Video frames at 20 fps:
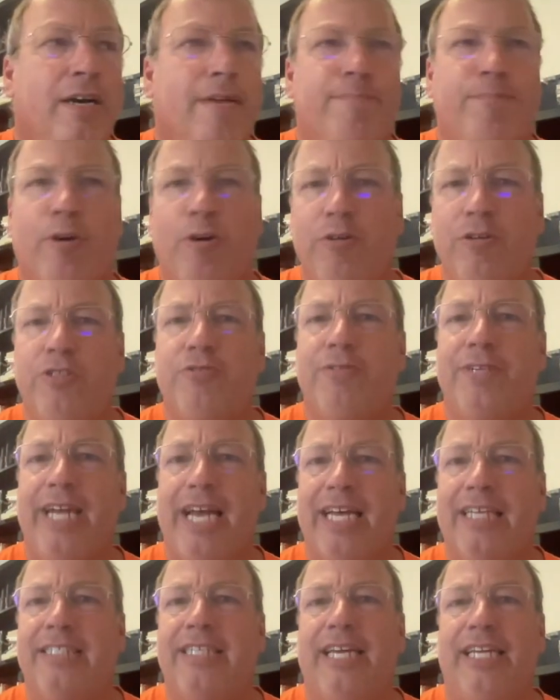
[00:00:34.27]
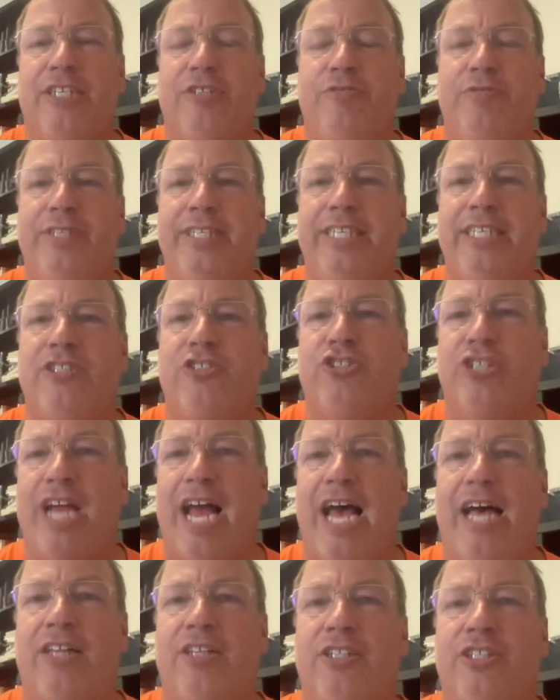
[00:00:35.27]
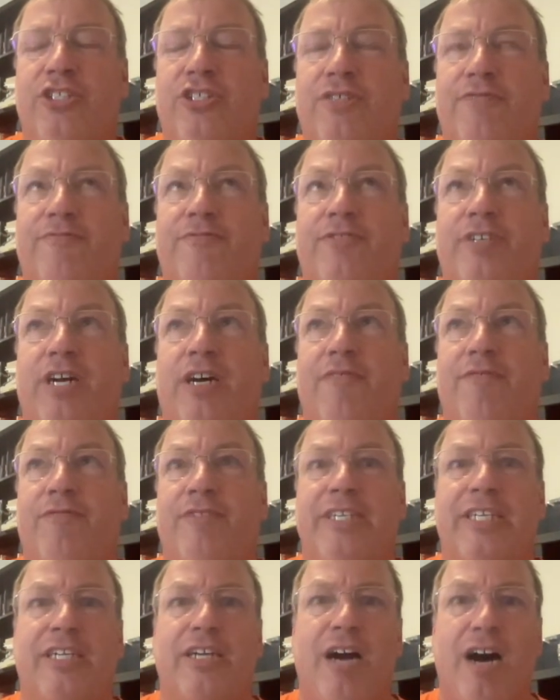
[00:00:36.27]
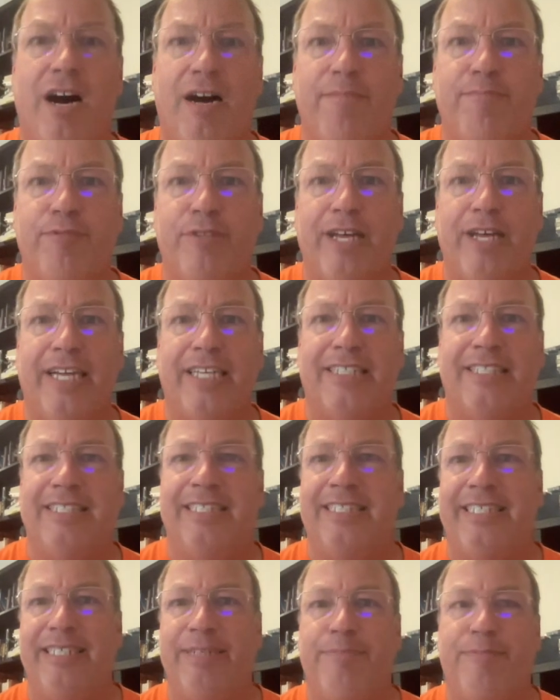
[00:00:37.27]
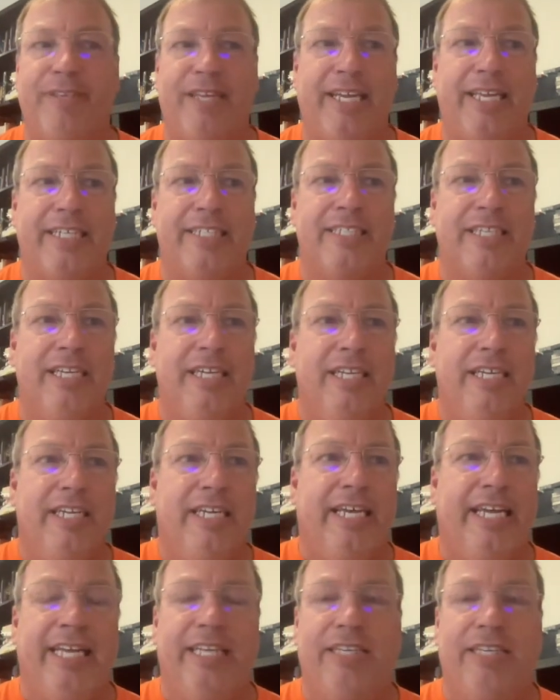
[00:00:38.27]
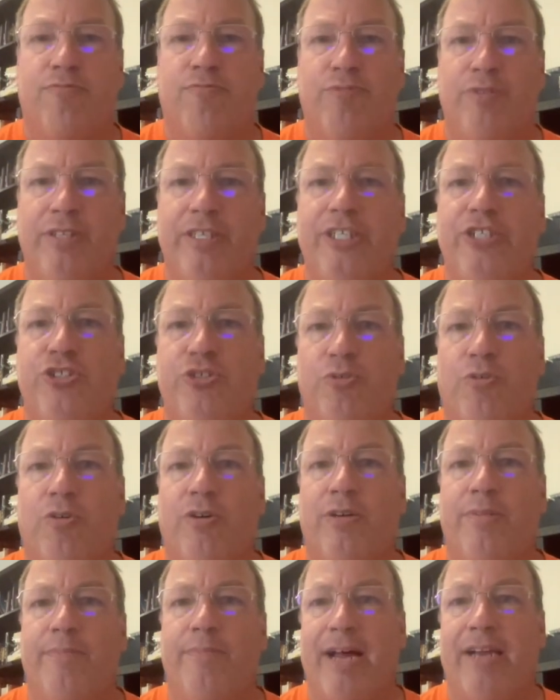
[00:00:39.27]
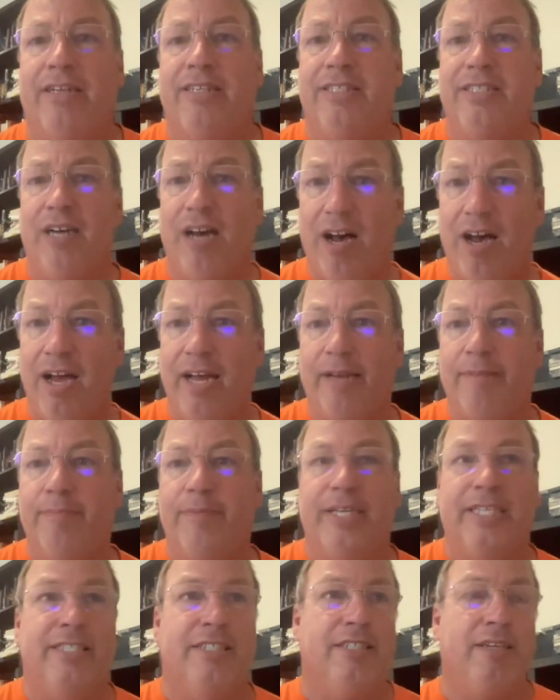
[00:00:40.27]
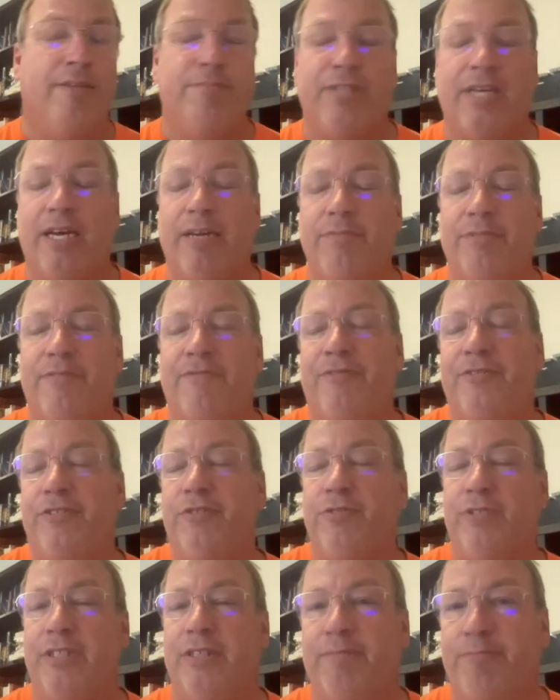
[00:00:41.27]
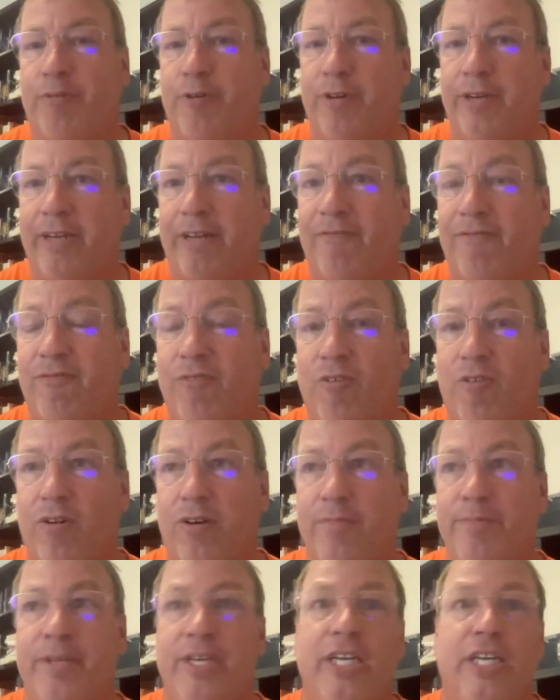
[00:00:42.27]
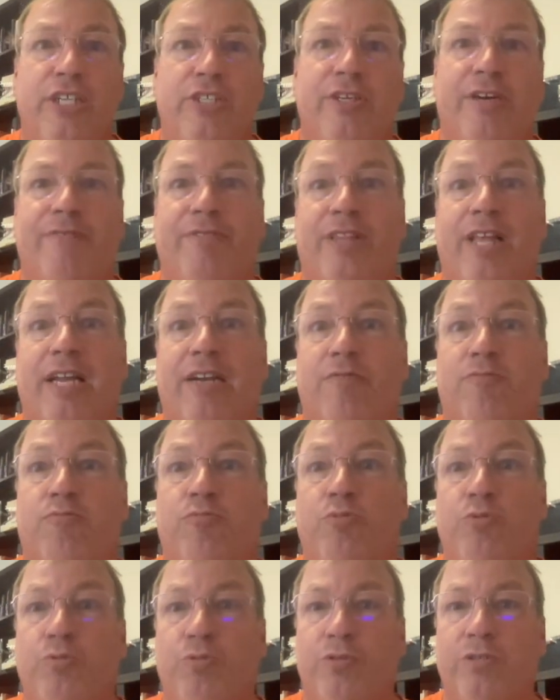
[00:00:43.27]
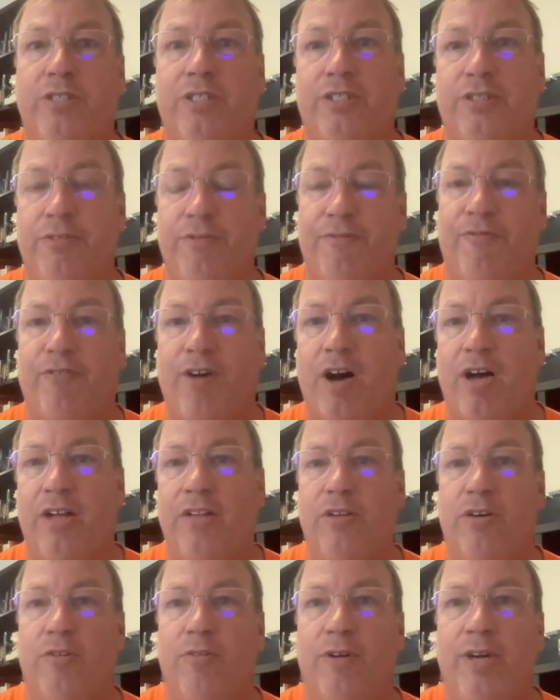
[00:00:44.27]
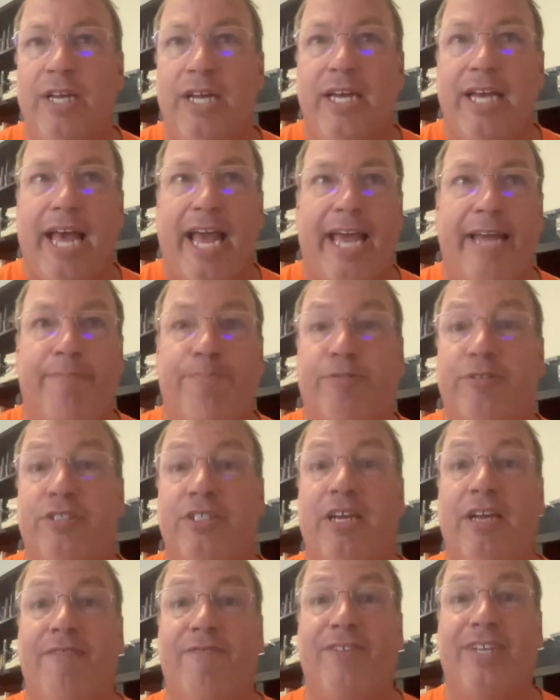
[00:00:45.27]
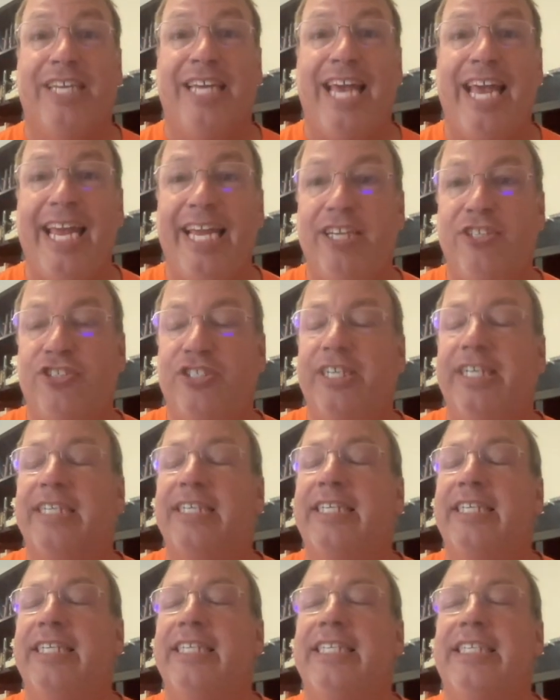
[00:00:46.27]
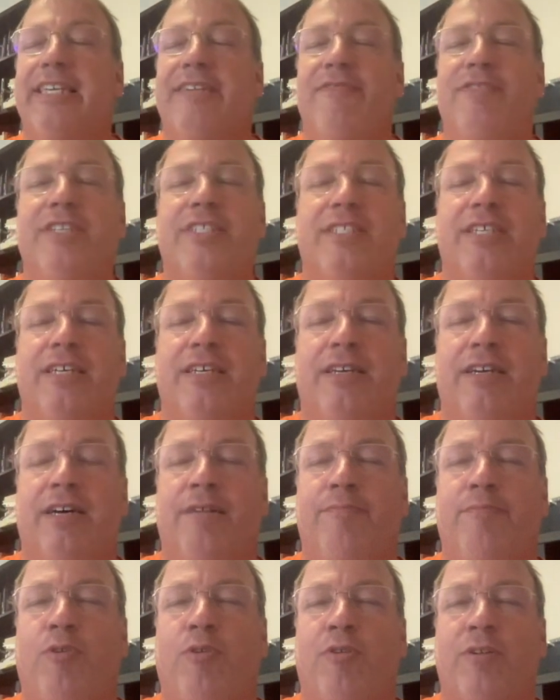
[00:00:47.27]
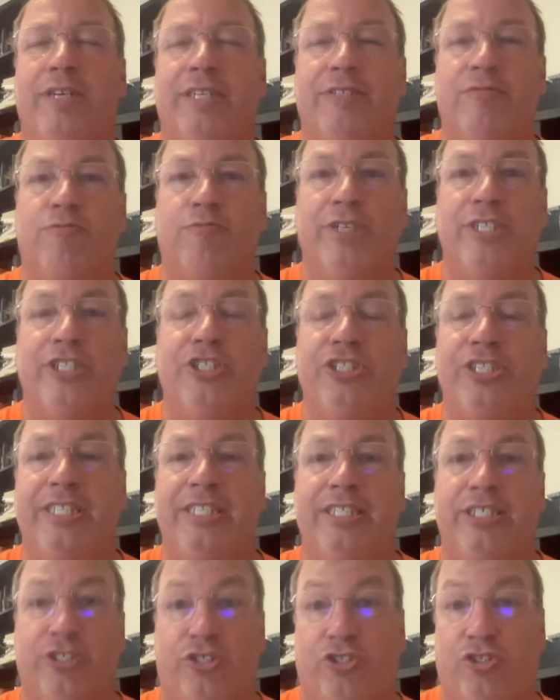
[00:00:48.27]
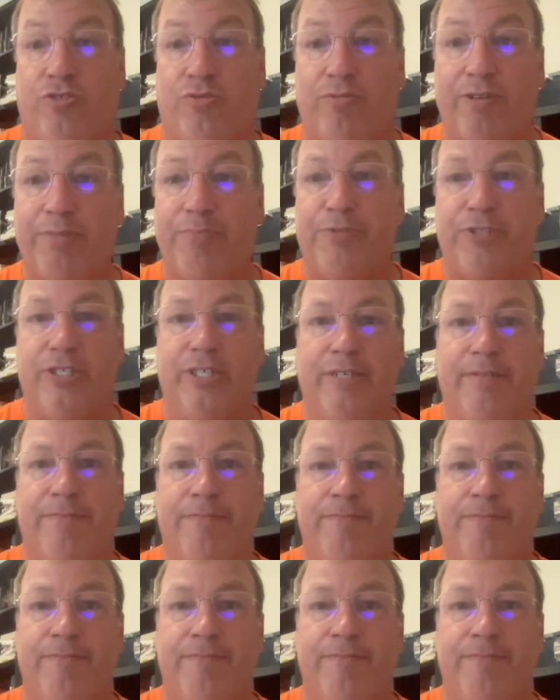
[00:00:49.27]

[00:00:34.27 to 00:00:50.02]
Poetry has that unique challenge of covering complex and deep things in a really short amount of time. And sometimes if you're using a poetic form, you have a lot of rules to follow. And personification can give us a more enriching description.